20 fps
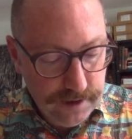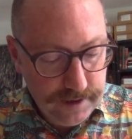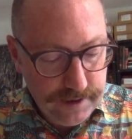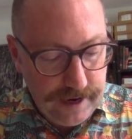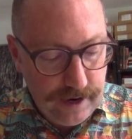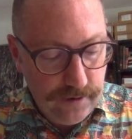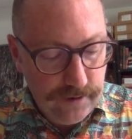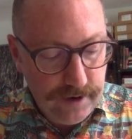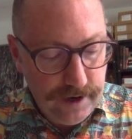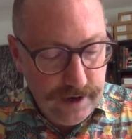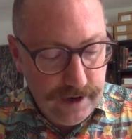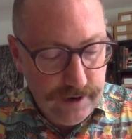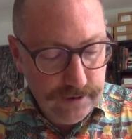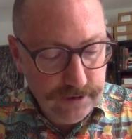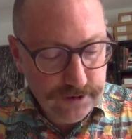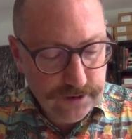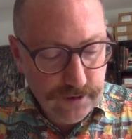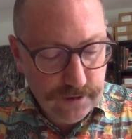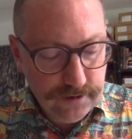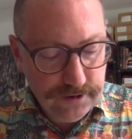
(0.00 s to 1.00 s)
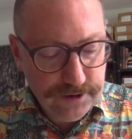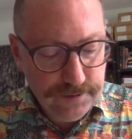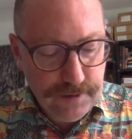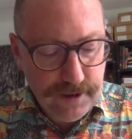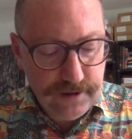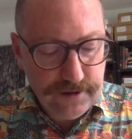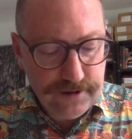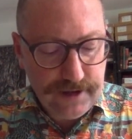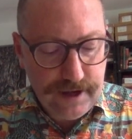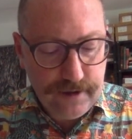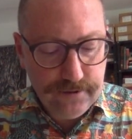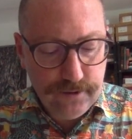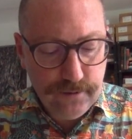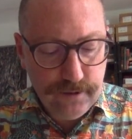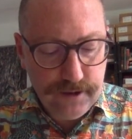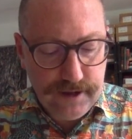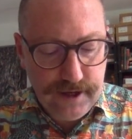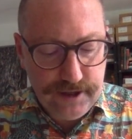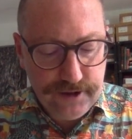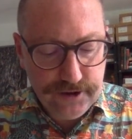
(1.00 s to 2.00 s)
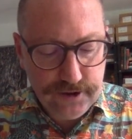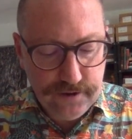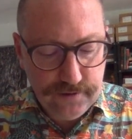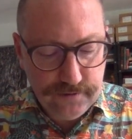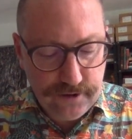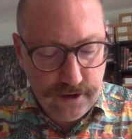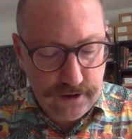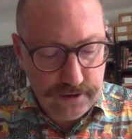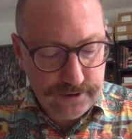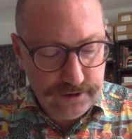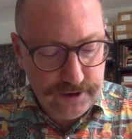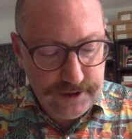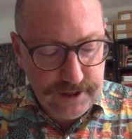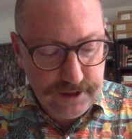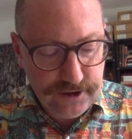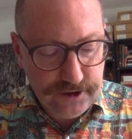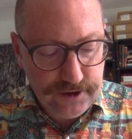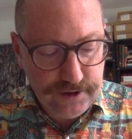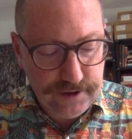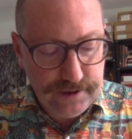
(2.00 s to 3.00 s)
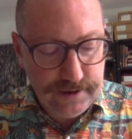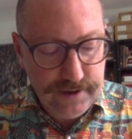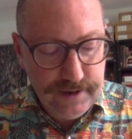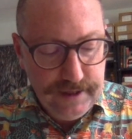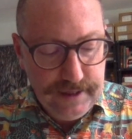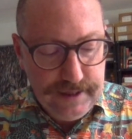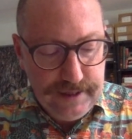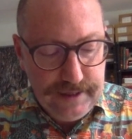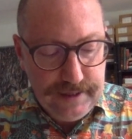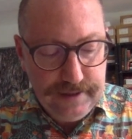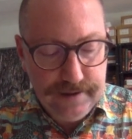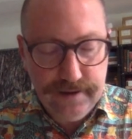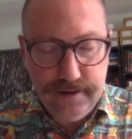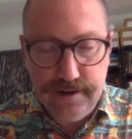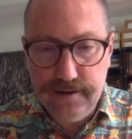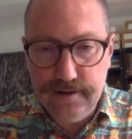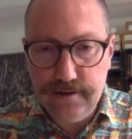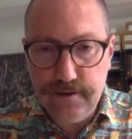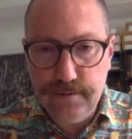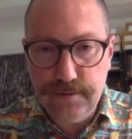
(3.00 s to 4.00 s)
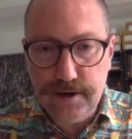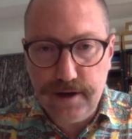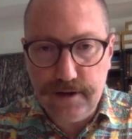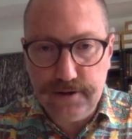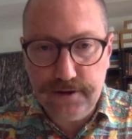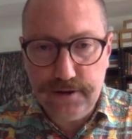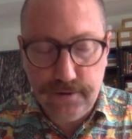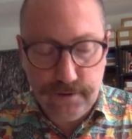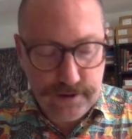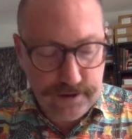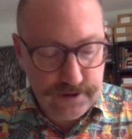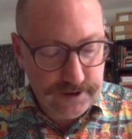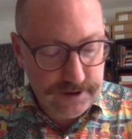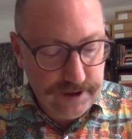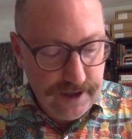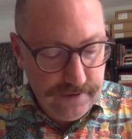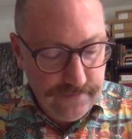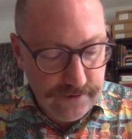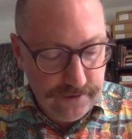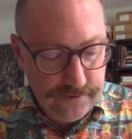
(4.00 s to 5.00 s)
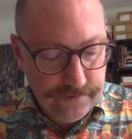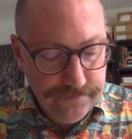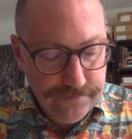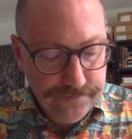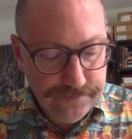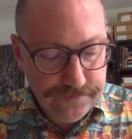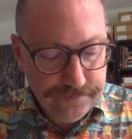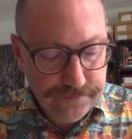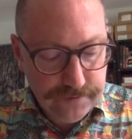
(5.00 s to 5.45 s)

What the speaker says: Now, Aristotle spells out the relation of contradiction in De Interpretatione 7,